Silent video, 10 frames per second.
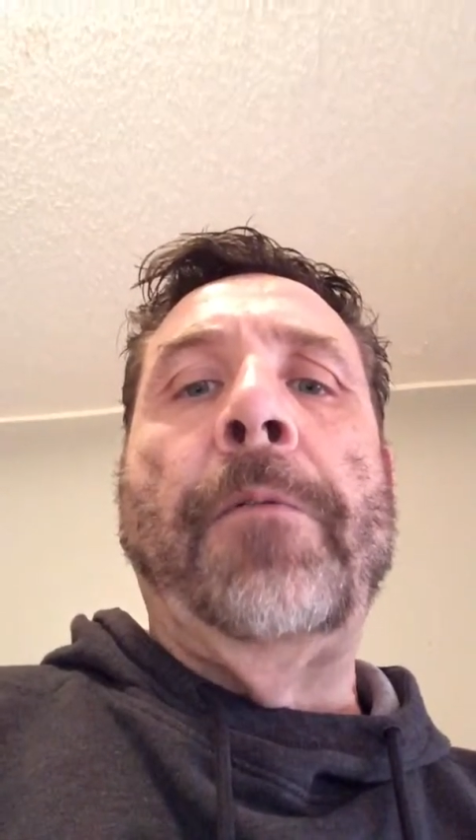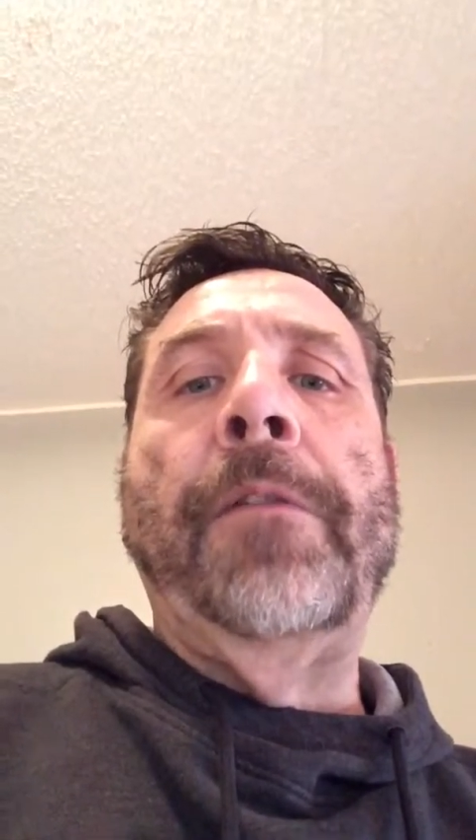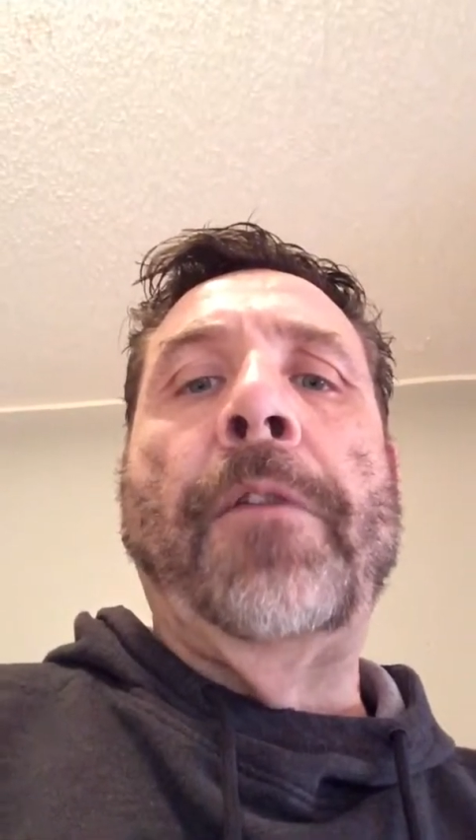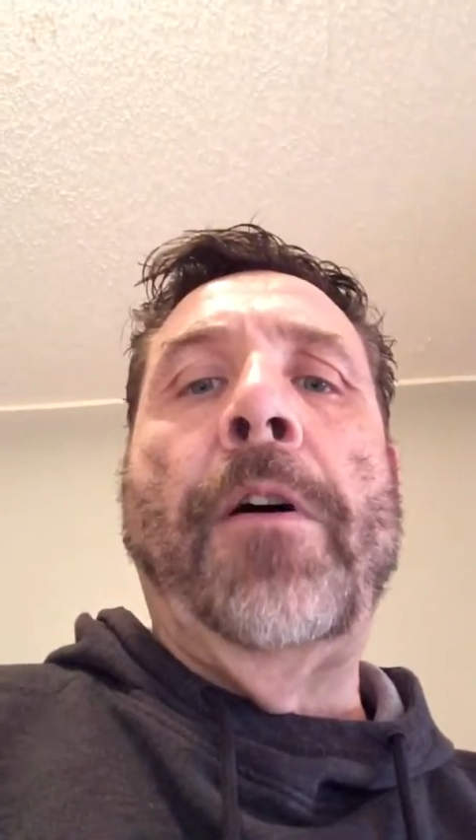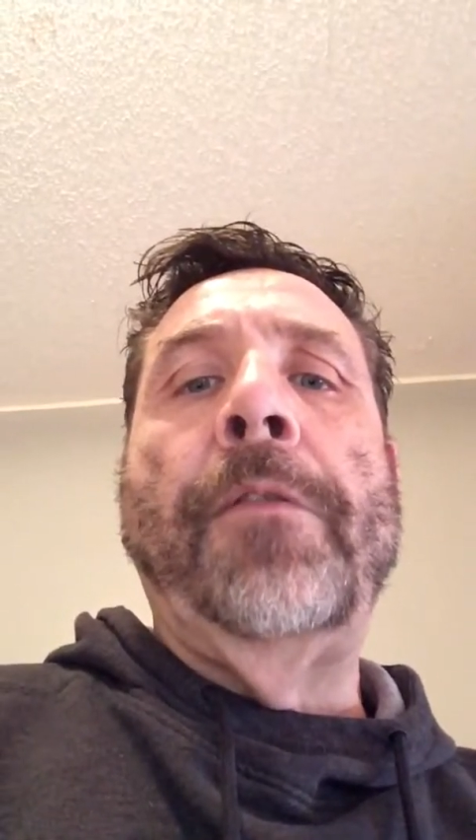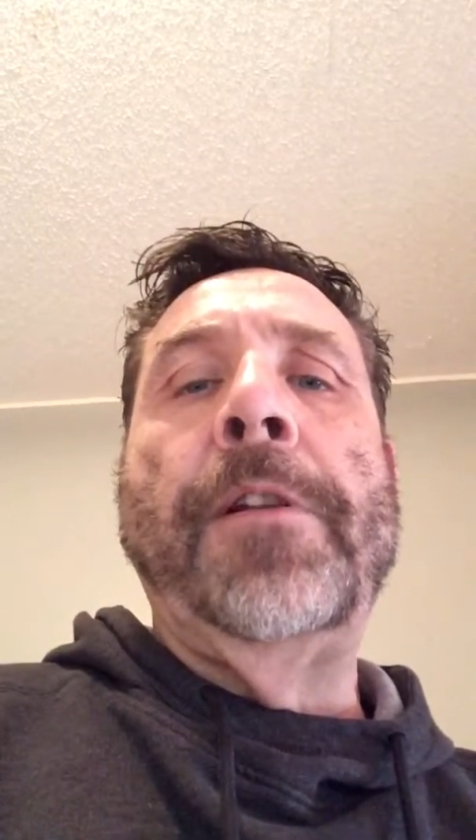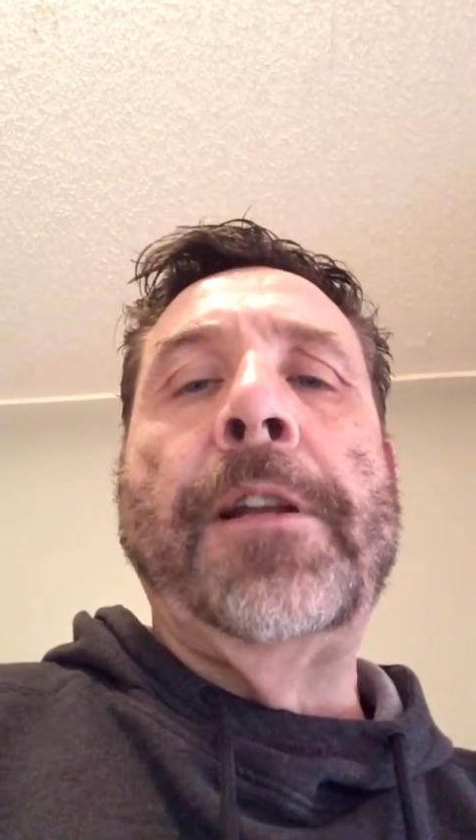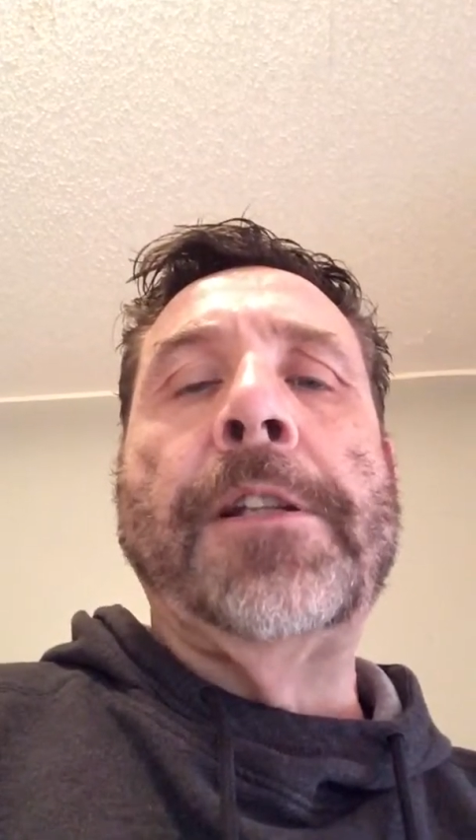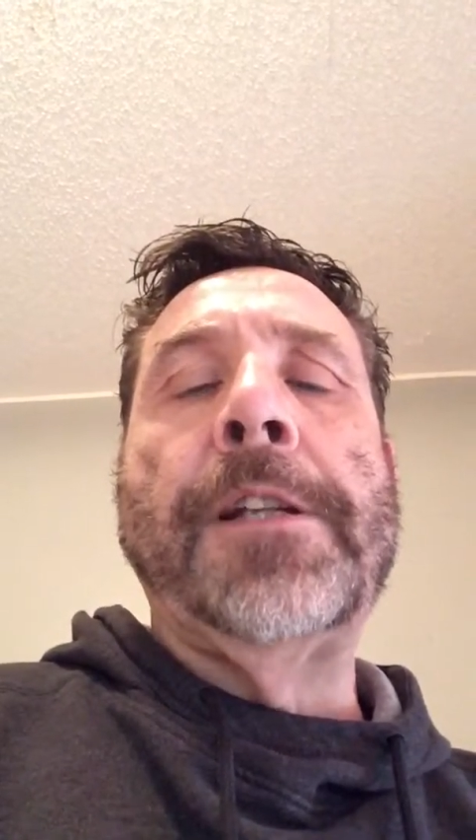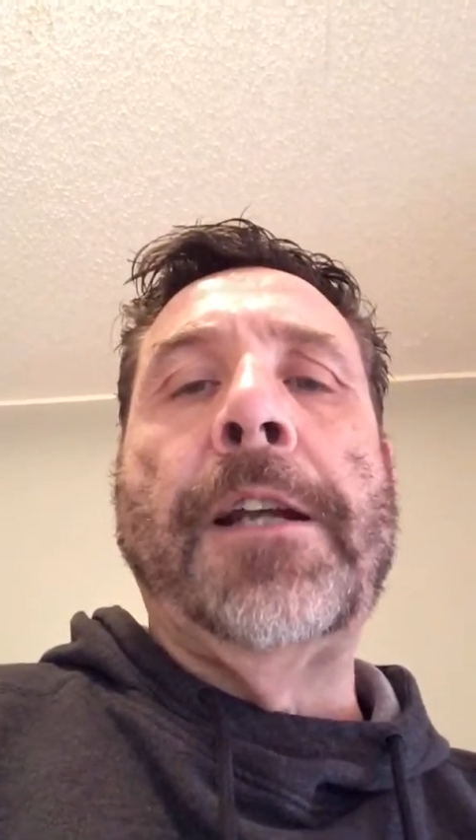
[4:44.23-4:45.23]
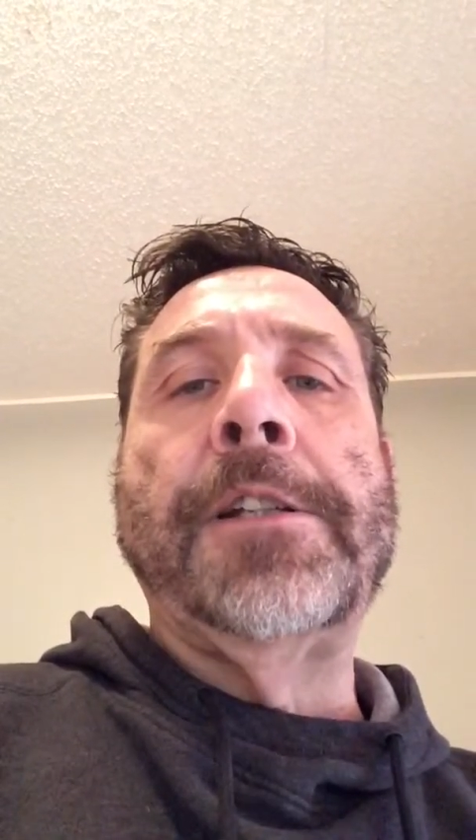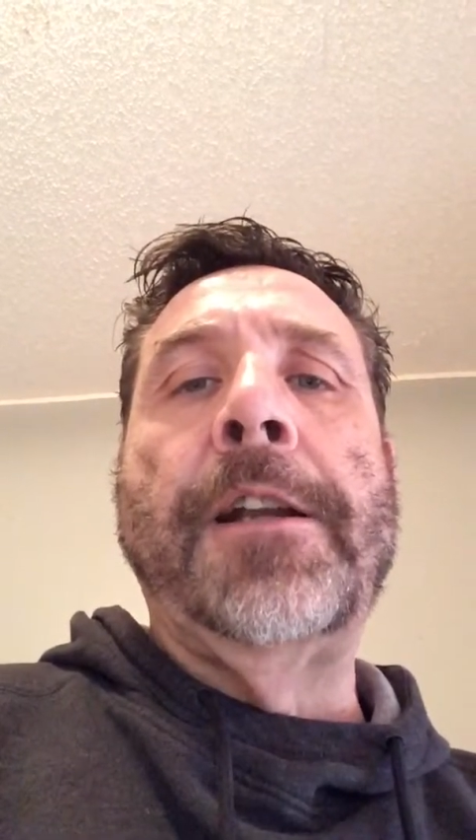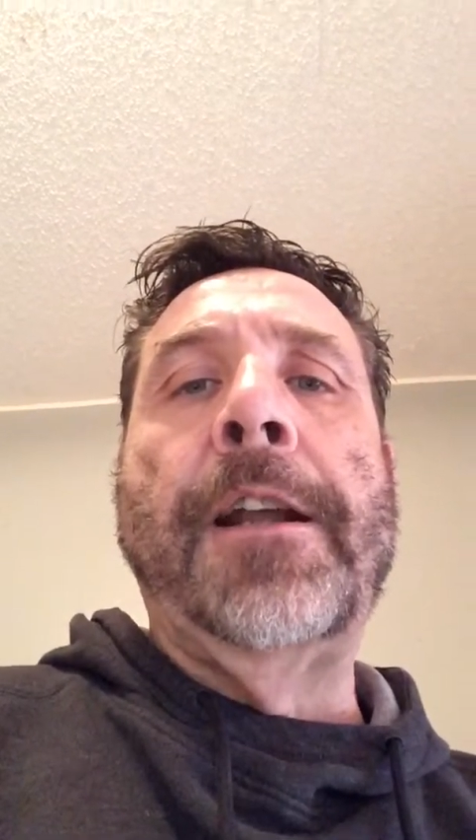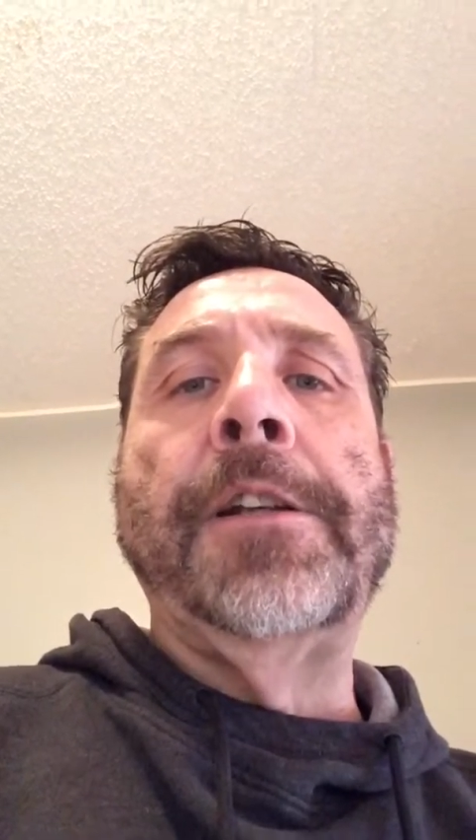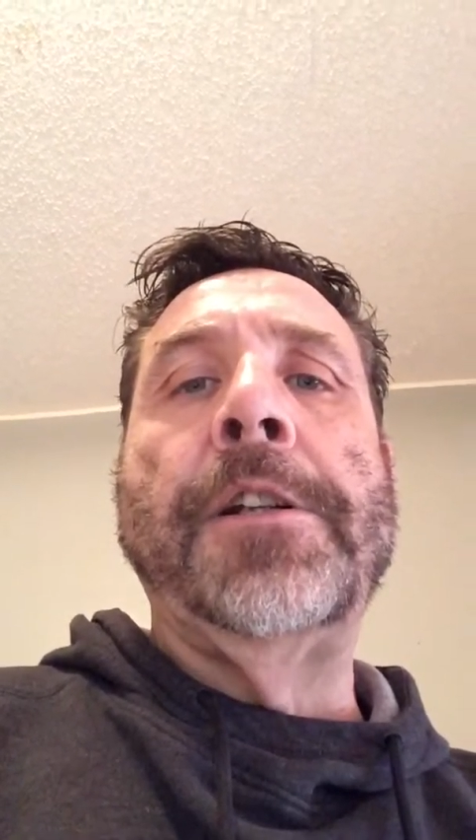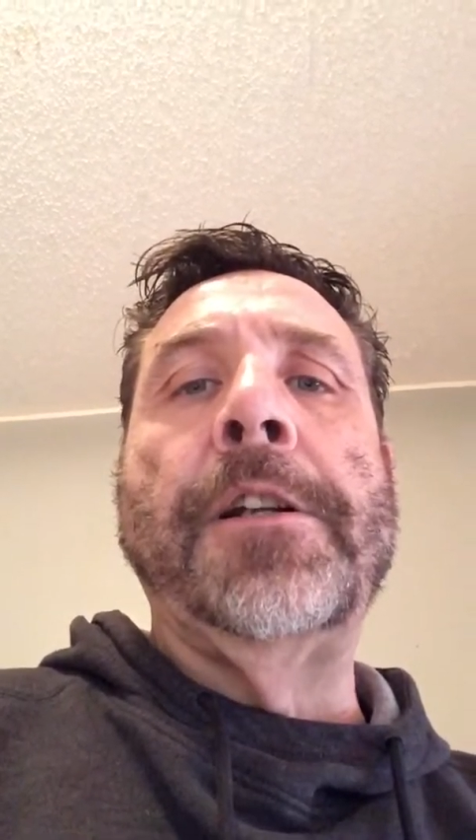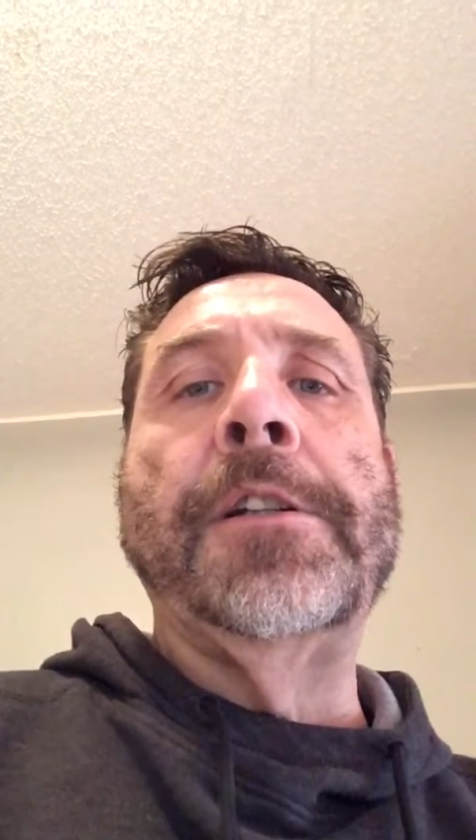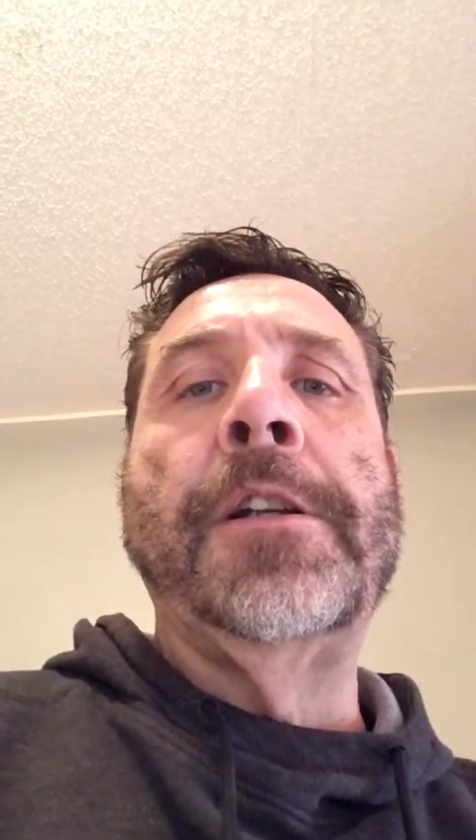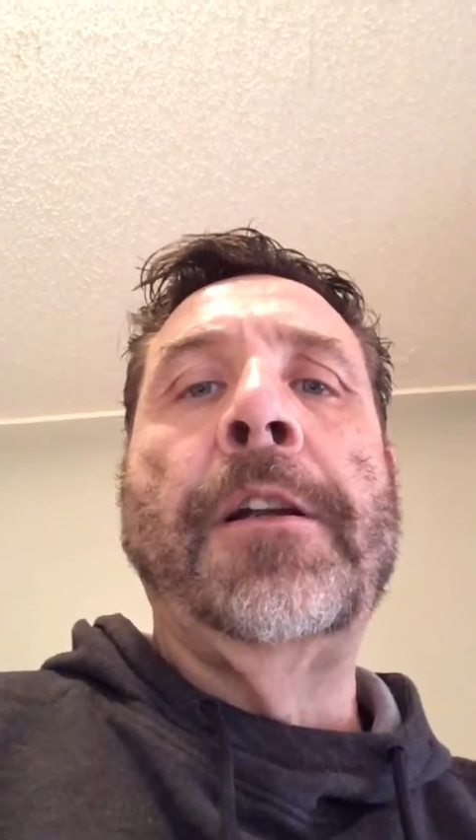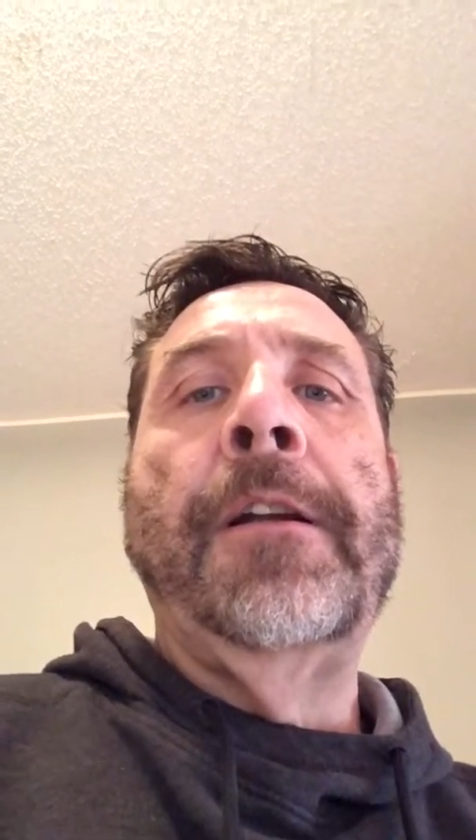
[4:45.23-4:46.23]
were involved in the
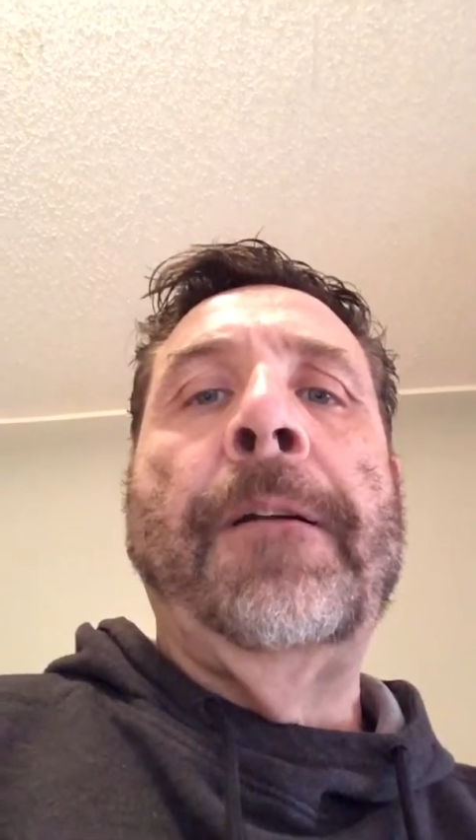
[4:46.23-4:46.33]
assassinations